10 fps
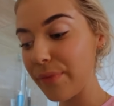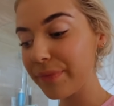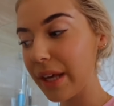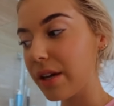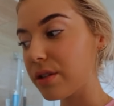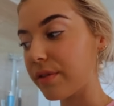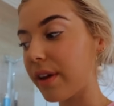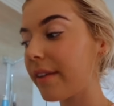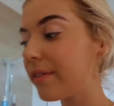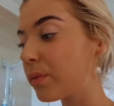So if
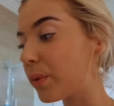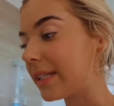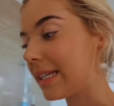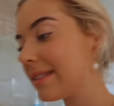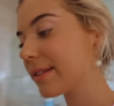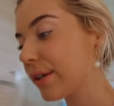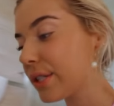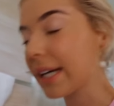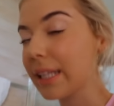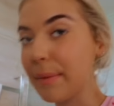you're ever in Woolies, go
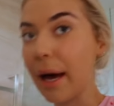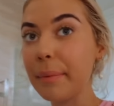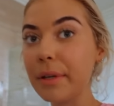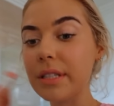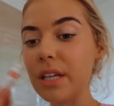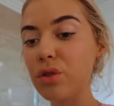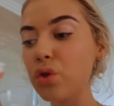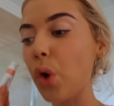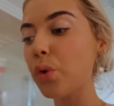check them out because they're so